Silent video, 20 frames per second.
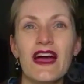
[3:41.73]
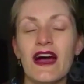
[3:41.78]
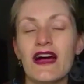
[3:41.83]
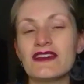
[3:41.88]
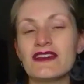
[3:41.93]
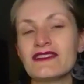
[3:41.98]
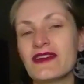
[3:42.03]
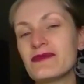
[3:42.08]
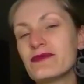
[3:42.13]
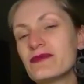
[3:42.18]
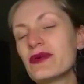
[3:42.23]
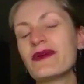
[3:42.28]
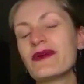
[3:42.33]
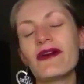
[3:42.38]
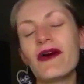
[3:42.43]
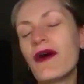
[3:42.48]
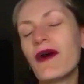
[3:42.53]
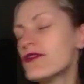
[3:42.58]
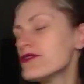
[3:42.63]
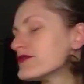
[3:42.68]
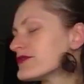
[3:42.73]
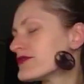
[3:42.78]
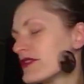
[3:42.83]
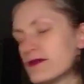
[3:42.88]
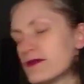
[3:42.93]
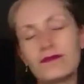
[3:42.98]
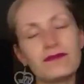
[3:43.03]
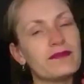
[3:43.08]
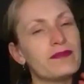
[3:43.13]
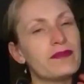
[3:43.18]
I put it off
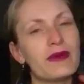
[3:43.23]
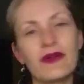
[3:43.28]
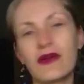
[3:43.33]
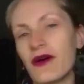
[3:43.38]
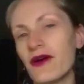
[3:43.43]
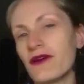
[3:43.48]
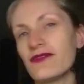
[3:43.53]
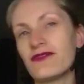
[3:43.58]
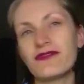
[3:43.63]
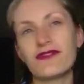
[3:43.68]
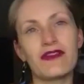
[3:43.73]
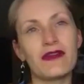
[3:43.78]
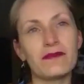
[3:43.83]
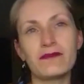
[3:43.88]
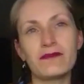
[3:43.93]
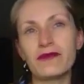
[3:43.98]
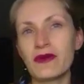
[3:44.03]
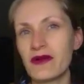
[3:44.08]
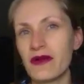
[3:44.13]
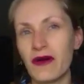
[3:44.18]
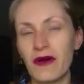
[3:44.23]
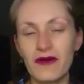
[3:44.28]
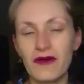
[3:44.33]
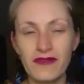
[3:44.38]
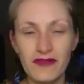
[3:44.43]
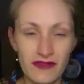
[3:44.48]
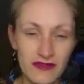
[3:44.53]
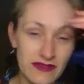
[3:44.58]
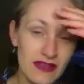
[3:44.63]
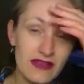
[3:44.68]
and I
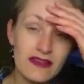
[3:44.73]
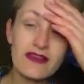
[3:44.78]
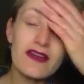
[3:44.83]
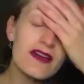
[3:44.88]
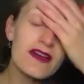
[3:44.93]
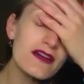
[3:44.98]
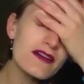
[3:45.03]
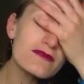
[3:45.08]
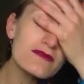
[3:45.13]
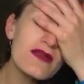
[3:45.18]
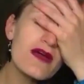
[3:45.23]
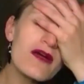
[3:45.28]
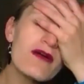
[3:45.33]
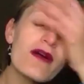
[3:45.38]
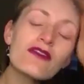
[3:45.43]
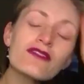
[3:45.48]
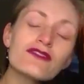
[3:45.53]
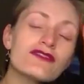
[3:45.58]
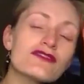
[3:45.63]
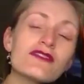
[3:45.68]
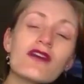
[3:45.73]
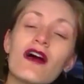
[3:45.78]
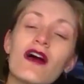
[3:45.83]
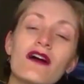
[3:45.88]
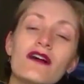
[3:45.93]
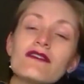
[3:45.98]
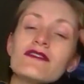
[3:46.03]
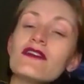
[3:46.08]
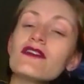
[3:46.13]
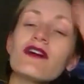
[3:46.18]
was like, no,
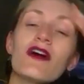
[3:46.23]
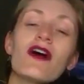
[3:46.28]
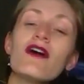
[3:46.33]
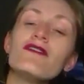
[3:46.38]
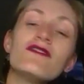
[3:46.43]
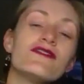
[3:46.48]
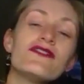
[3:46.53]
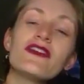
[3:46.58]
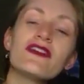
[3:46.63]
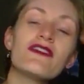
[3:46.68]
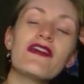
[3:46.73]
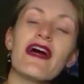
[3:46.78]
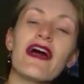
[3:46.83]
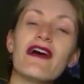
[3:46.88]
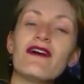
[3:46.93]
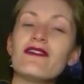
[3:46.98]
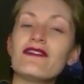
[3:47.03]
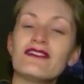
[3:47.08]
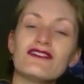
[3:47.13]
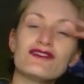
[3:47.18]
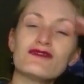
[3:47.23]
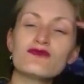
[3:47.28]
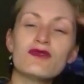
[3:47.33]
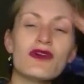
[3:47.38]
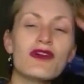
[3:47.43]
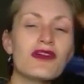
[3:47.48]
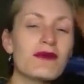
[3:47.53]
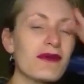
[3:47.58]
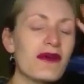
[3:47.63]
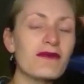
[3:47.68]
I can't figure it out. It just
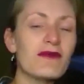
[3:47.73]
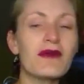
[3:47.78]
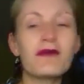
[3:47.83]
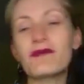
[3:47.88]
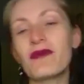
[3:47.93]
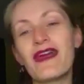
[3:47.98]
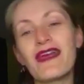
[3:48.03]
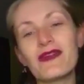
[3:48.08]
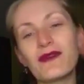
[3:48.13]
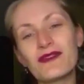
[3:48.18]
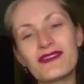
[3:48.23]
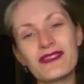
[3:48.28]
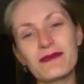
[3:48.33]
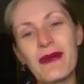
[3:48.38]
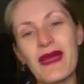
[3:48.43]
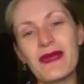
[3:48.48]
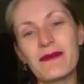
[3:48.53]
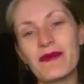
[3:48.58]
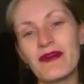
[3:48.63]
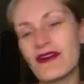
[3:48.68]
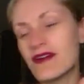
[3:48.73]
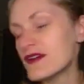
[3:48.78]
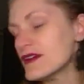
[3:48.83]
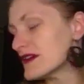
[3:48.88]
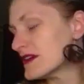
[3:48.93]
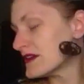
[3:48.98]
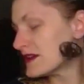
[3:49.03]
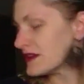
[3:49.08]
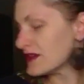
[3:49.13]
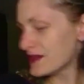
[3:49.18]
won't come out of my brain onto the paper.
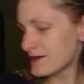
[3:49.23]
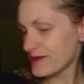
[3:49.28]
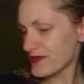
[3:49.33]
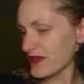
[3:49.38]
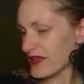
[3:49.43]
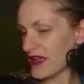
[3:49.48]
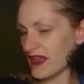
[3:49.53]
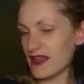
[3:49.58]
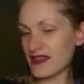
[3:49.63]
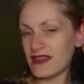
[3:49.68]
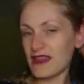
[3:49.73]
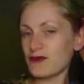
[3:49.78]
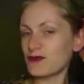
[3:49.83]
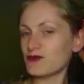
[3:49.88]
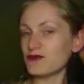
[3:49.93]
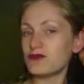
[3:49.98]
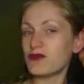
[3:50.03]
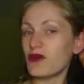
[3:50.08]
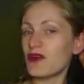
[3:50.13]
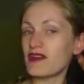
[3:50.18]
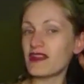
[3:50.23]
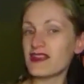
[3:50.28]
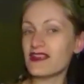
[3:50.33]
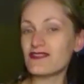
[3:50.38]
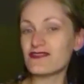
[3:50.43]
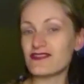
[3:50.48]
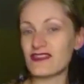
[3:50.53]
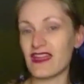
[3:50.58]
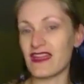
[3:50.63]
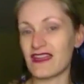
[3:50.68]
And then one
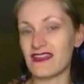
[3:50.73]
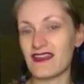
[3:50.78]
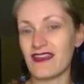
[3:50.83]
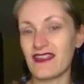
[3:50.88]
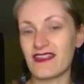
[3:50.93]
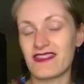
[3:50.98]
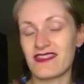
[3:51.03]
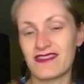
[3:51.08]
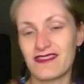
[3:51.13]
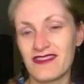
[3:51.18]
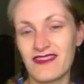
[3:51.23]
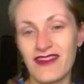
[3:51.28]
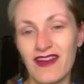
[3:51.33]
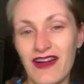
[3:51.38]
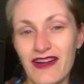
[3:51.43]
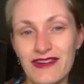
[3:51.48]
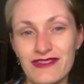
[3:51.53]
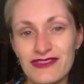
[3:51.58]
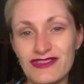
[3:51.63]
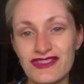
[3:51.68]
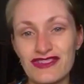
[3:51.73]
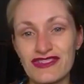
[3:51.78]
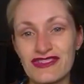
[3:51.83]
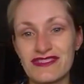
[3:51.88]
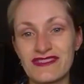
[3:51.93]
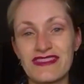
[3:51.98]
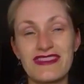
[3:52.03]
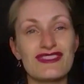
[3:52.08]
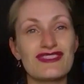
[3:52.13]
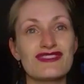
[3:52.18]
evening,
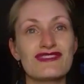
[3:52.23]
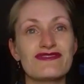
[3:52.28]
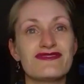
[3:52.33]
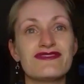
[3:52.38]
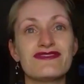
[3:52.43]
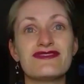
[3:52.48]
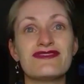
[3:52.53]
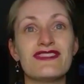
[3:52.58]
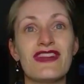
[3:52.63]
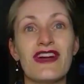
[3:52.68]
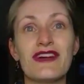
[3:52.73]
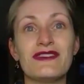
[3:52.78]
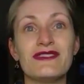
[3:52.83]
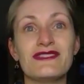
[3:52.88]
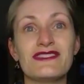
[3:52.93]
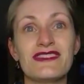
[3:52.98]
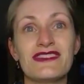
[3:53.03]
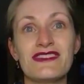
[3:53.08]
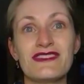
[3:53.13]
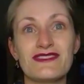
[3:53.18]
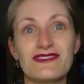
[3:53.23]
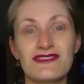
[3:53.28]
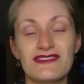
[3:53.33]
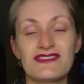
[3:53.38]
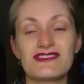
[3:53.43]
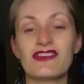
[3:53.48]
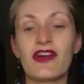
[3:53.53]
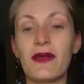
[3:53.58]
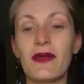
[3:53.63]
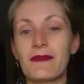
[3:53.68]
it just flowed and I was
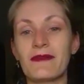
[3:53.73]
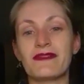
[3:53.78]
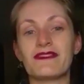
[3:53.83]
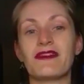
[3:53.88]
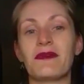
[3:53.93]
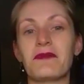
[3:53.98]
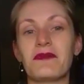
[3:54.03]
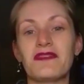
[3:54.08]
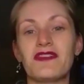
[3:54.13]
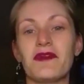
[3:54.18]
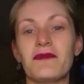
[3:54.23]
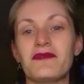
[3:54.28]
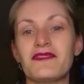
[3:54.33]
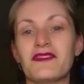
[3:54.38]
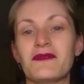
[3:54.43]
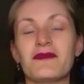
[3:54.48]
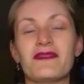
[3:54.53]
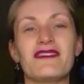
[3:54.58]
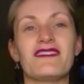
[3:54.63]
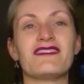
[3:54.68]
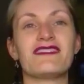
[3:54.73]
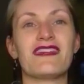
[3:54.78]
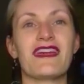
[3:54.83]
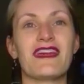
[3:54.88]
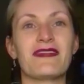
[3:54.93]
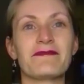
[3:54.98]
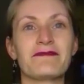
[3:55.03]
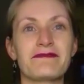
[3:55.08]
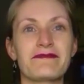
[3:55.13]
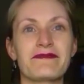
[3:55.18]
just typing, and I was
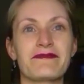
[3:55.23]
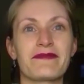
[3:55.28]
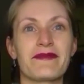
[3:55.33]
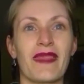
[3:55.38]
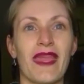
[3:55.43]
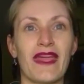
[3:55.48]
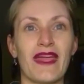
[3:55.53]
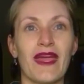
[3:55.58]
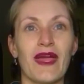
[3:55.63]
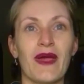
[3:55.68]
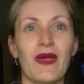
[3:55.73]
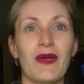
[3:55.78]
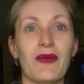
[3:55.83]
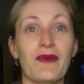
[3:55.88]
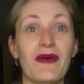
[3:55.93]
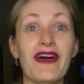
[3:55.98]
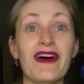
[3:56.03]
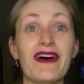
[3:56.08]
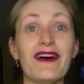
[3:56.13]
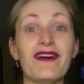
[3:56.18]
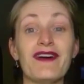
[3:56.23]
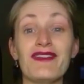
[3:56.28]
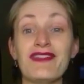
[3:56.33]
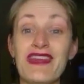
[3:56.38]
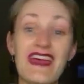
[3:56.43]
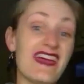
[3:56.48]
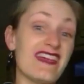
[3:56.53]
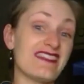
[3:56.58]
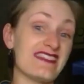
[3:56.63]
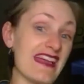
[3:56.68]
like, well,
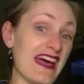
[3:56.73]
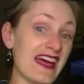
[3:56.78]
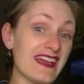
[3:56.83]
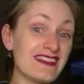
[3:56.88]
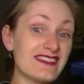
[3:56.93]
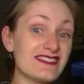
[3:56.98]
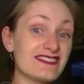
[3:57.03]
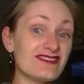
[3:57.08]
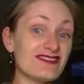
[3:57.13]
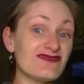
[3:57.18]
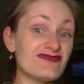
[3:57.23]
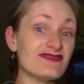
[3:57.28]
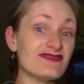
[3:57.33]
there's that.